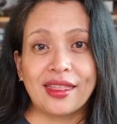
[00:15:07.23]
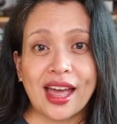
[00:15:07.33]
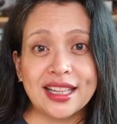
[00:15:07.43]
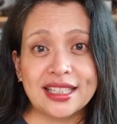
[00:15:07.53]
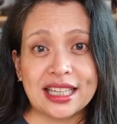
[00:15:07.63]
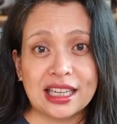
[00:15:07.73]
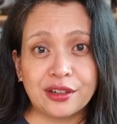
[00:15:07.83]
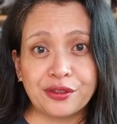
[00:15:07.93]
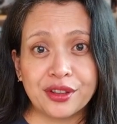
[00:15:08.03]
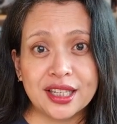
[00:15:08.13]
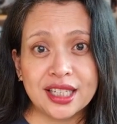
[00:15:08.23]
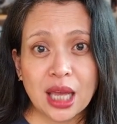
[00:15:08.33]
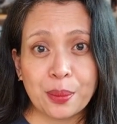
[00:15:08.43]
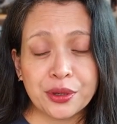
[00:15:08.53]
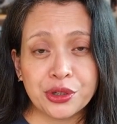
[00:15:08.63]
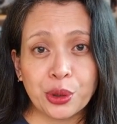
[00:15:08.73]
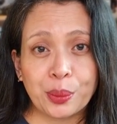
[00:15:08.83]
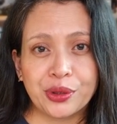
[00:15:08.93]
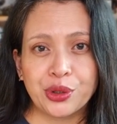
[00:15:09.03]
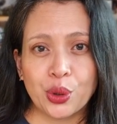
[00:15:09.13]
That's it for this
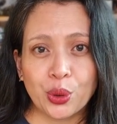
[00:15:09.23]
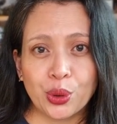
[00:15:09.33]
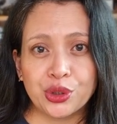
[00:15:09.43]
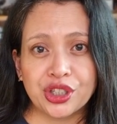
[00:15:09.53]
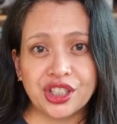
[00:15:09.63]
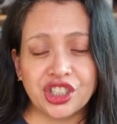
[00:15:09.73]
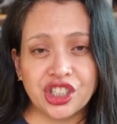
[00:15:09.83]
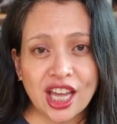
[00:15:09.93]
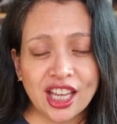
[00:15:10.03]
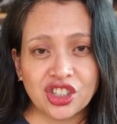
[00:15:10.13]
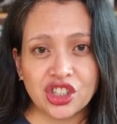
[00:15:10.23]
episode, but don't go just yet.